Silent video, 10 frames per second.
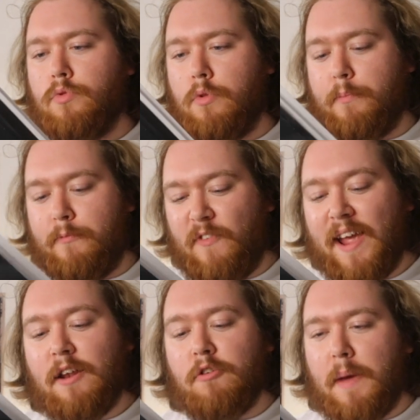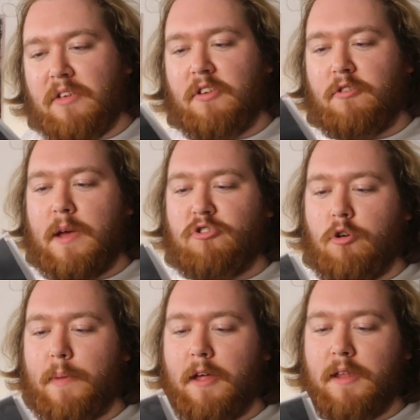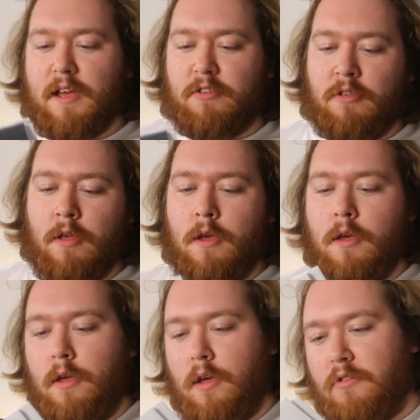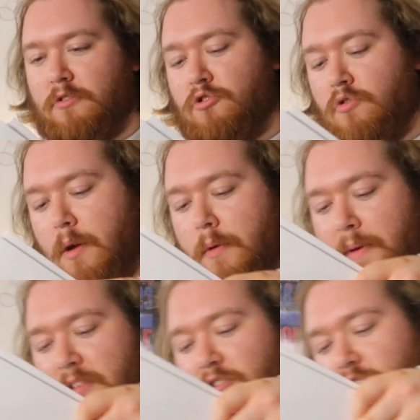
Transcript: The thing that's basically special about this, I'll try my best to